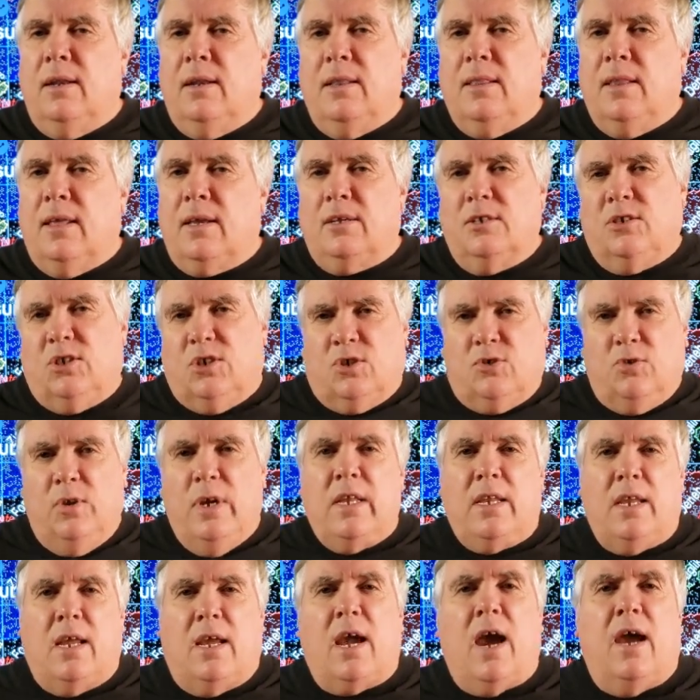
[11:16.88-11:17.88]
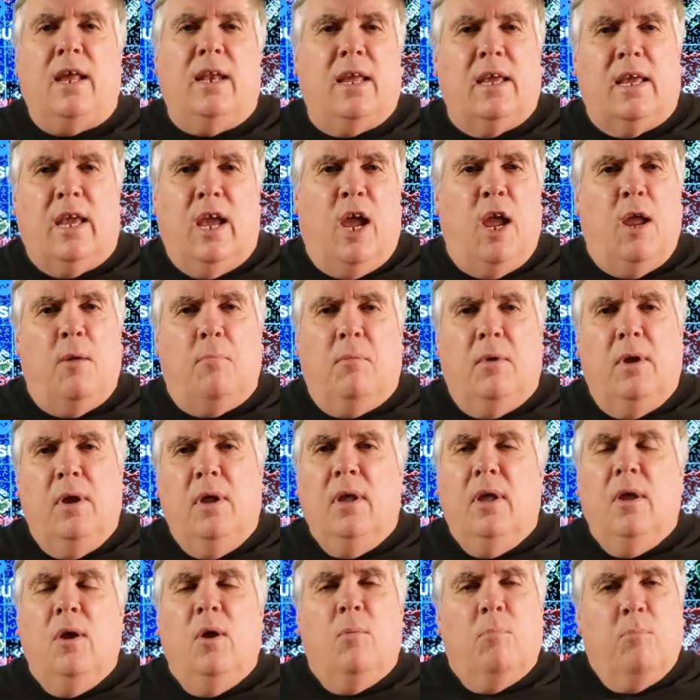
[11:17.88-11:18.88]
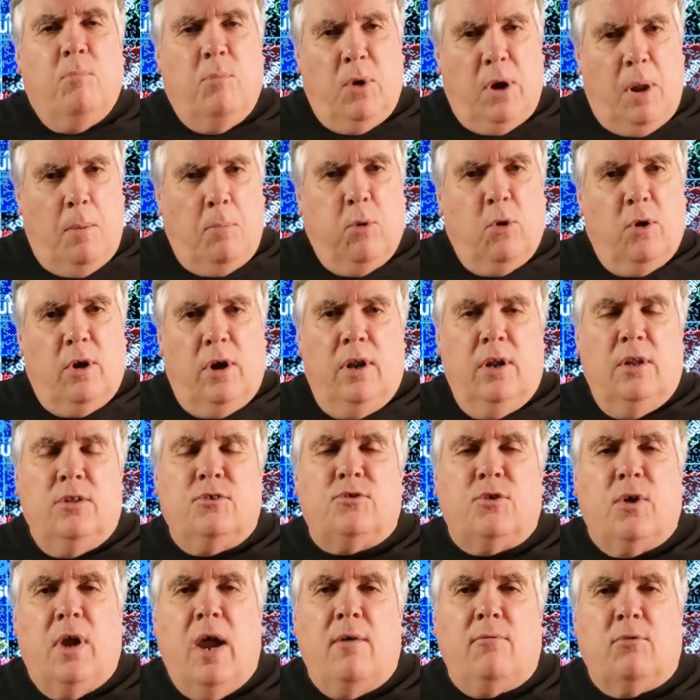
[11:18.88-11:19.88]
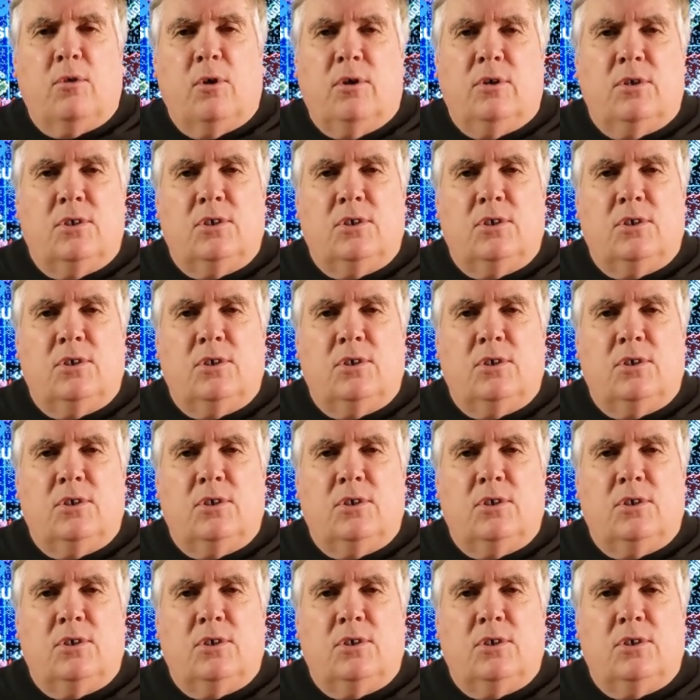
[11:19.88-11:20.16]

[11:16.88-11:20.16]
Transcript: like a street kind of game, but I put it in Traveller.